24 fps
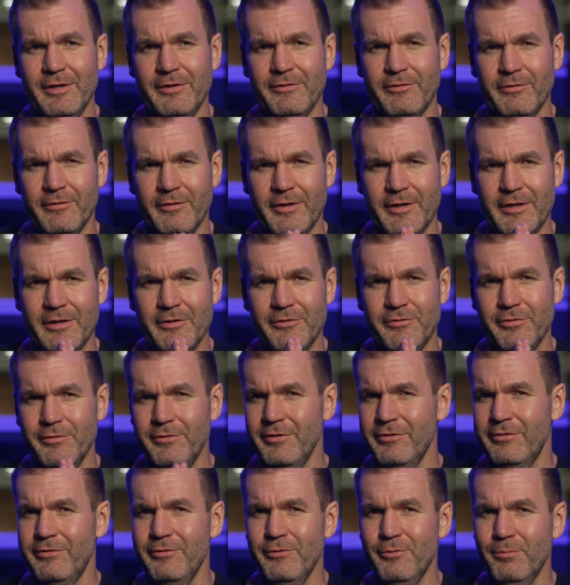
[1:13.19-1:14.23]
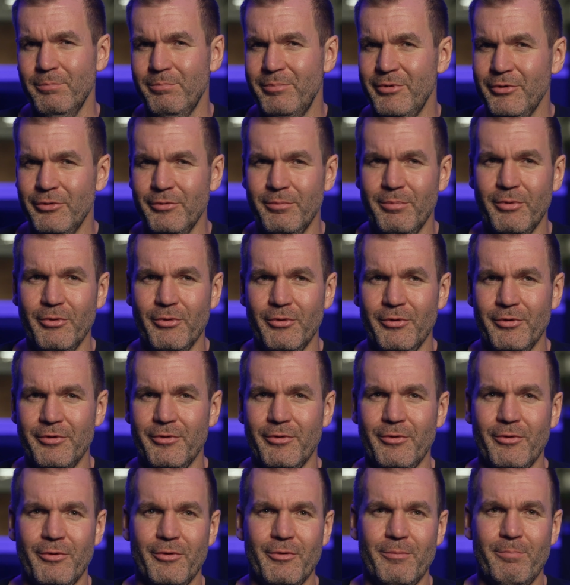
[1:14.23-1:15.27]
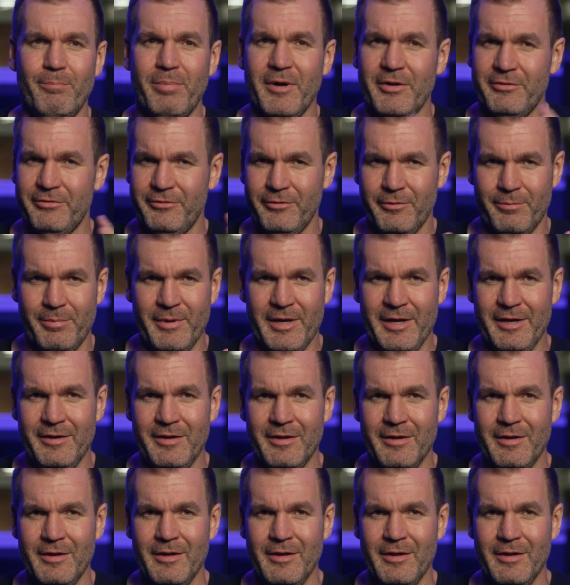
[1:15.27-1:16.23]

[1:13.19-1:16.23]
it's like a traditional billboard or bus stop ad.